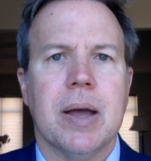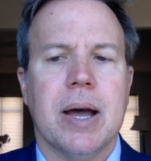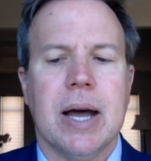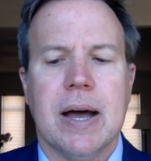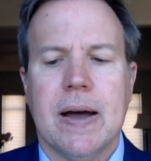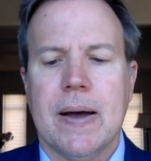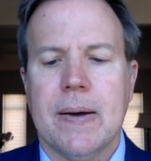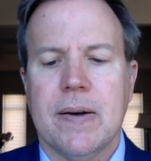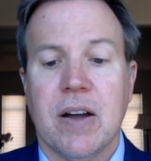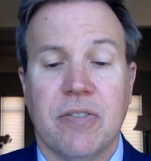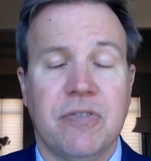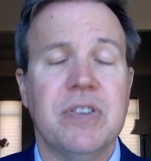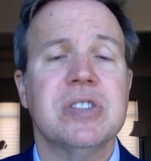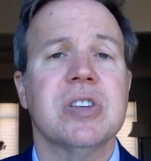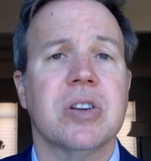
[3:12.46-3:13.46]
uh, a
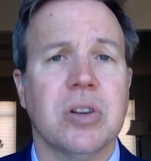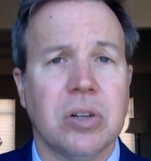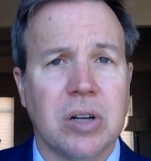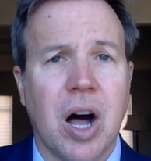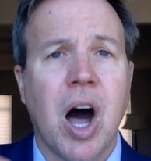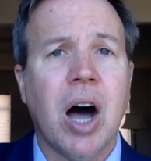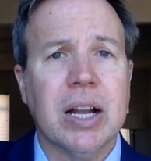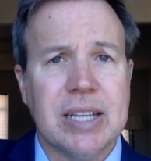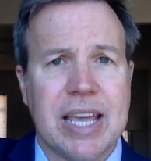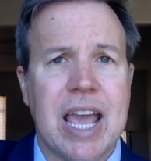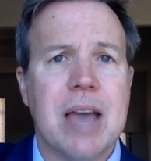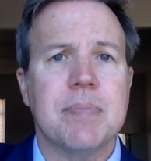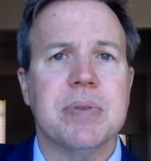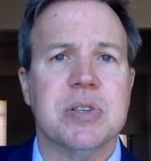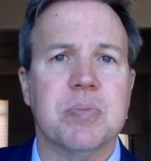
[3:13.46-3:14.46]
physical
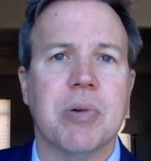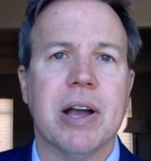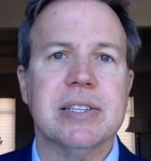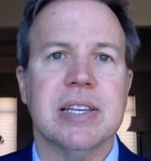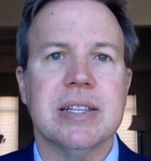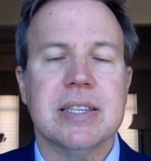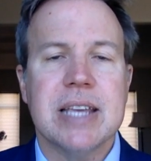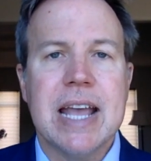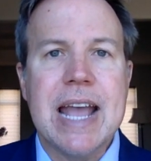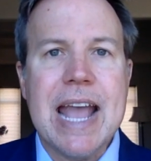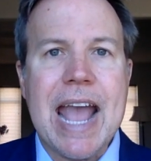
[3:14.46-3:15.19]
on-campus presence.